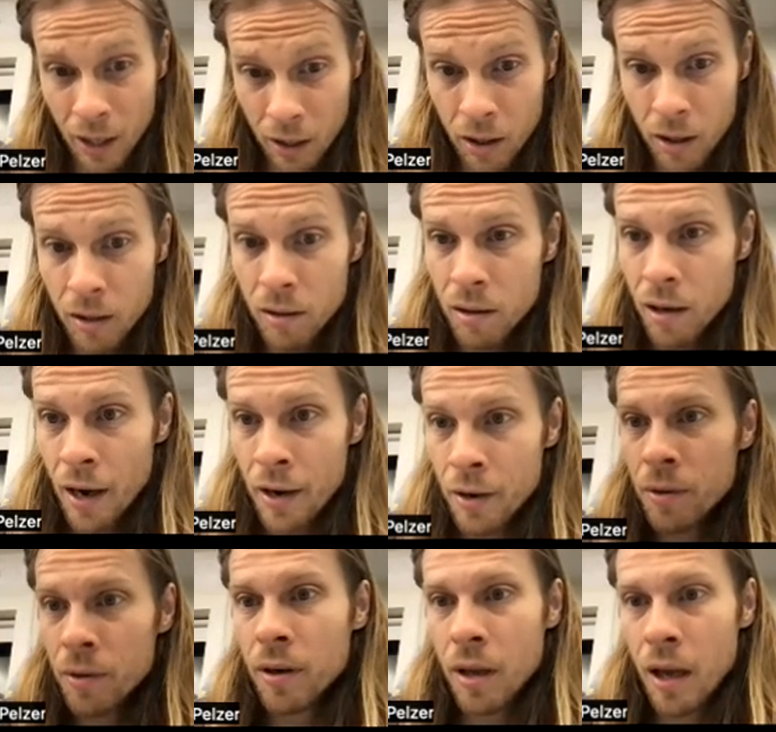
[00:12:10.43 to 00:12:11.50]
I could. I
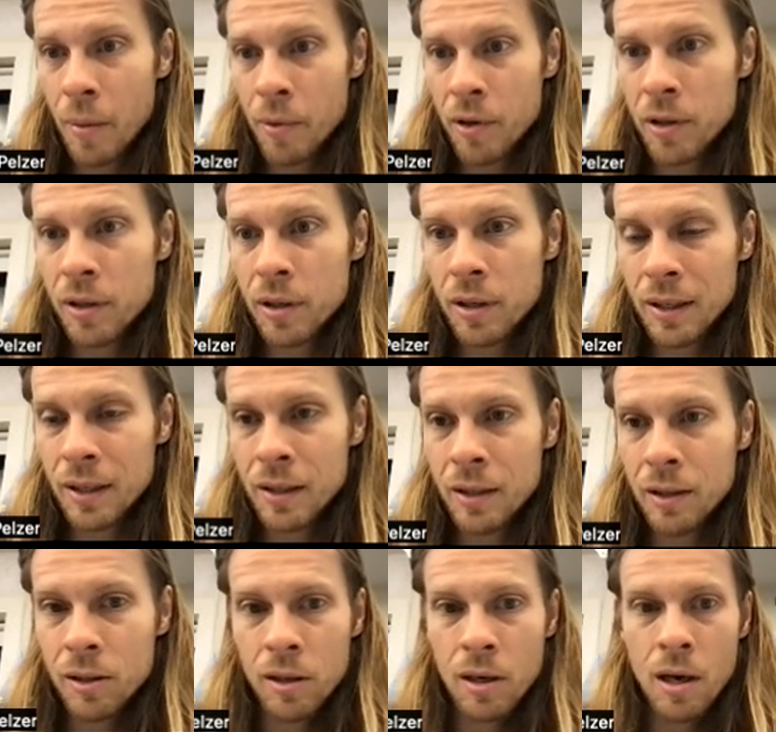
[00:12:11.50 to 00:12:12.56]
know the kilometers
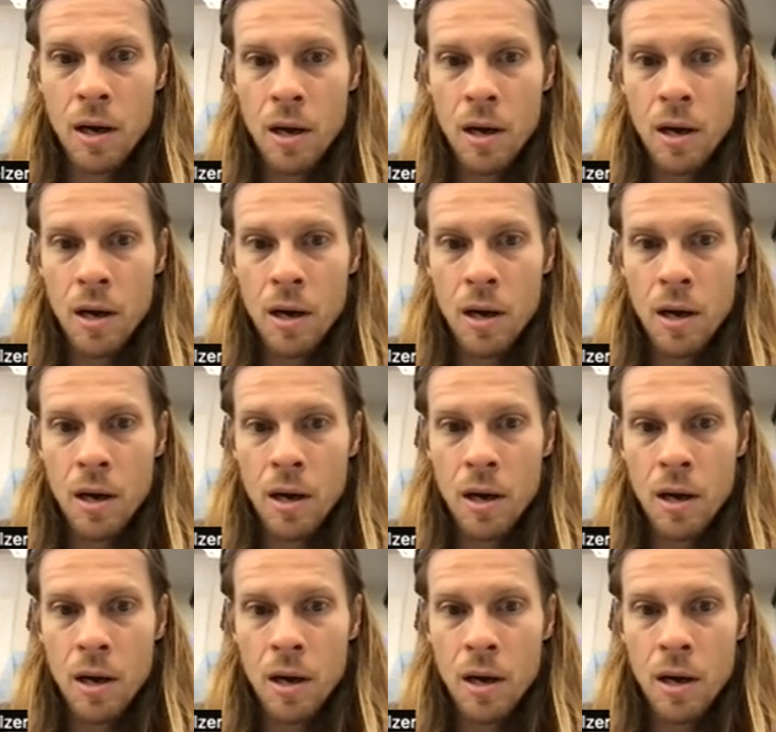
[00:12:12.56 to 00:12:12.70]
distance,